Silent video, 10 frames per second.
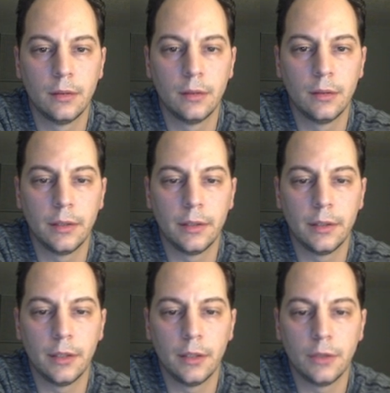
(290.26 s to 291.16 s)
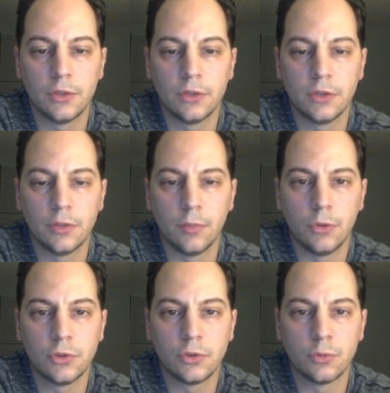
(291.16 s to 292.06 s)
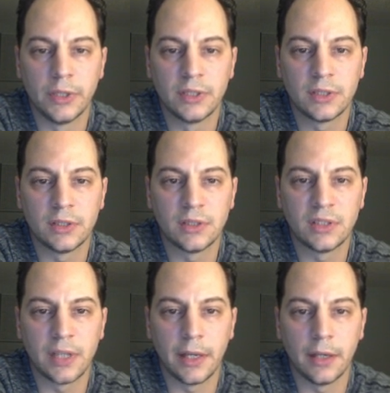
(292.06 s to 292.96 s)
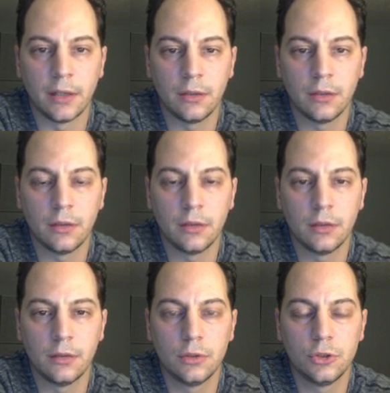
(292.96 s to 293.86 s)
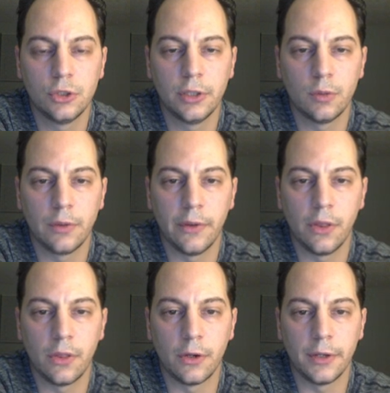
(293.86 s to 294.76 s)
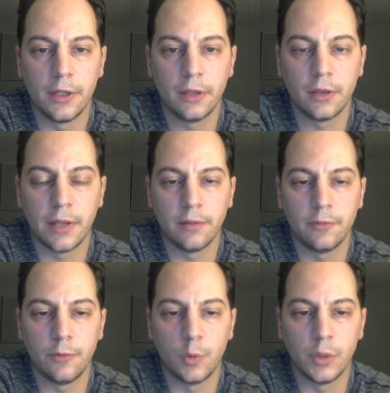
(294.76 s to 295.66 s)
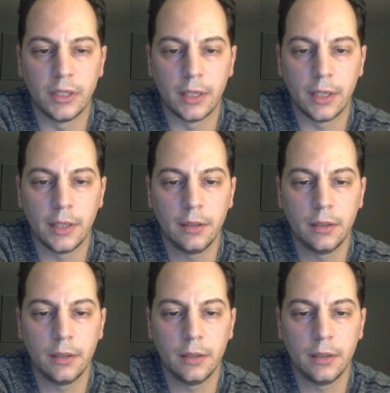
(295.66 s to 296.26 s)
Here you go. This is the most recent sale, January 30th, $949.